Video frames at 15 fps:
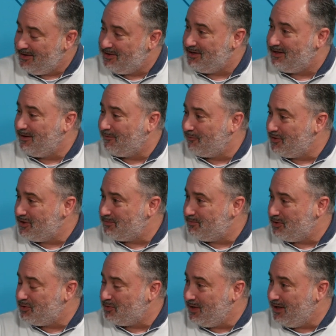the difference
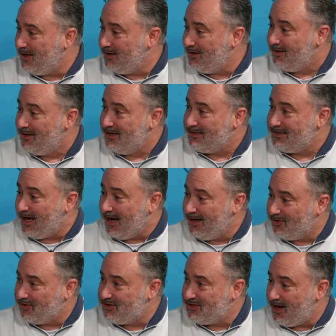between
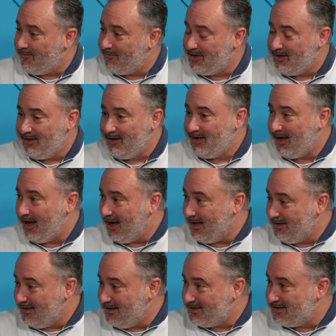Title VII
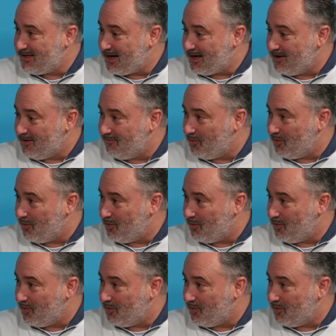and the executive